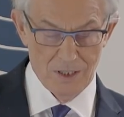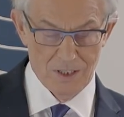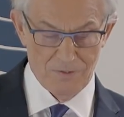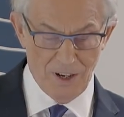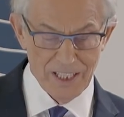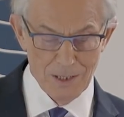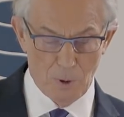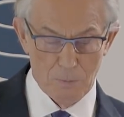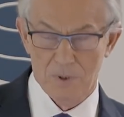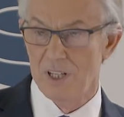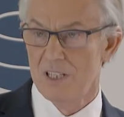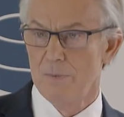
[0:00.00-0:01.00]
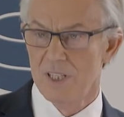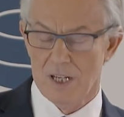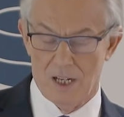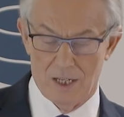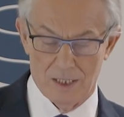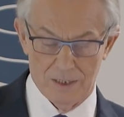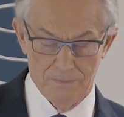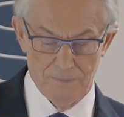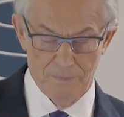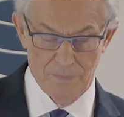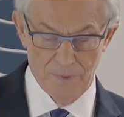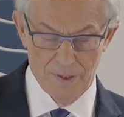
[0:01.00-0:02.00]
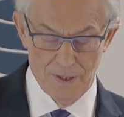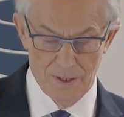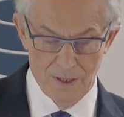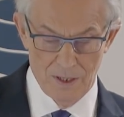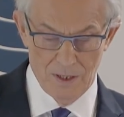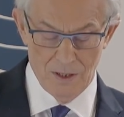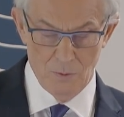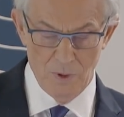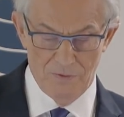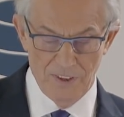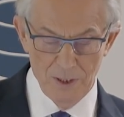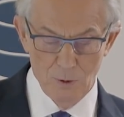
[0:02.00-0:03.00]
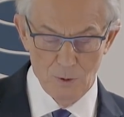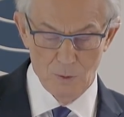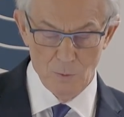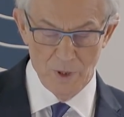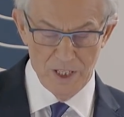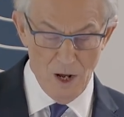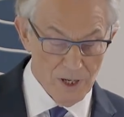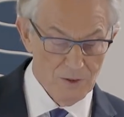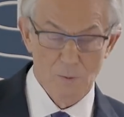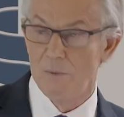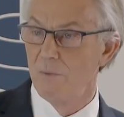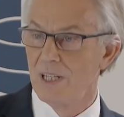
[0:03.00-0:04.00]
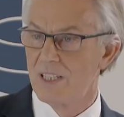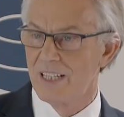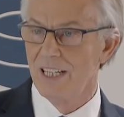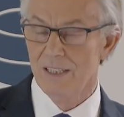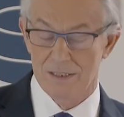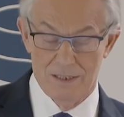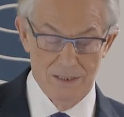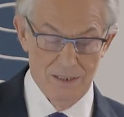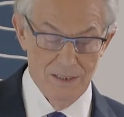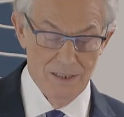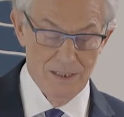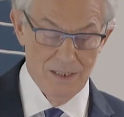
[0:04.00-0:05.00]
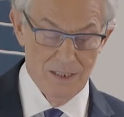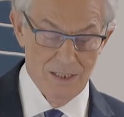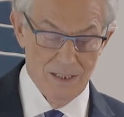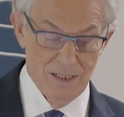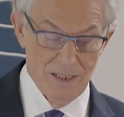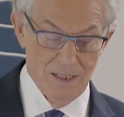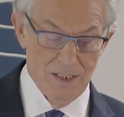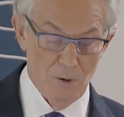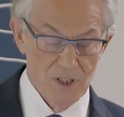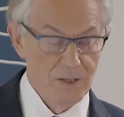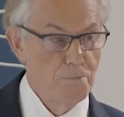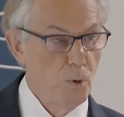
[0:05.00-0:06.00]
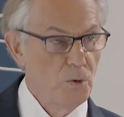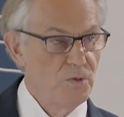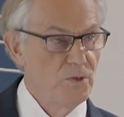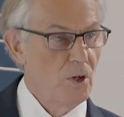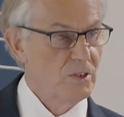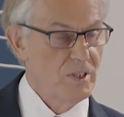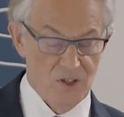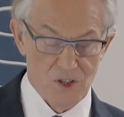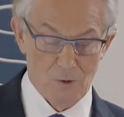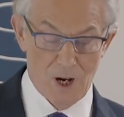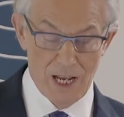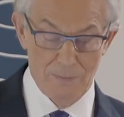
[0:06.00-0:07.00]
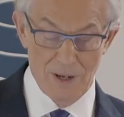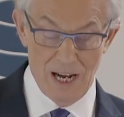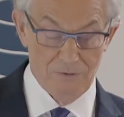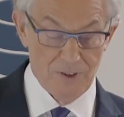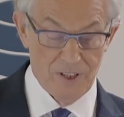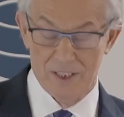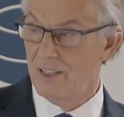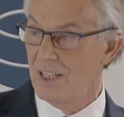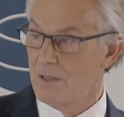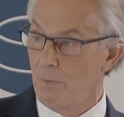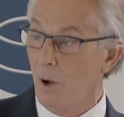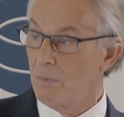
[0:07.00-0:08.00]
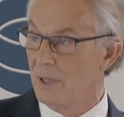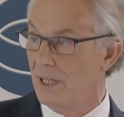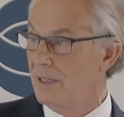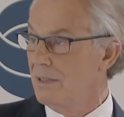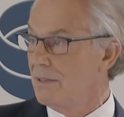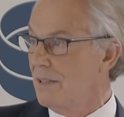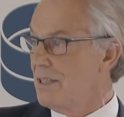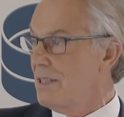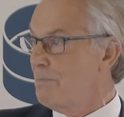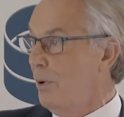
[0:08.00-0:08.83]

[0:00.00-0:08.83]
Defining populism is hard. We feel we know it when we see it, though it's important not to describe everything that is popular as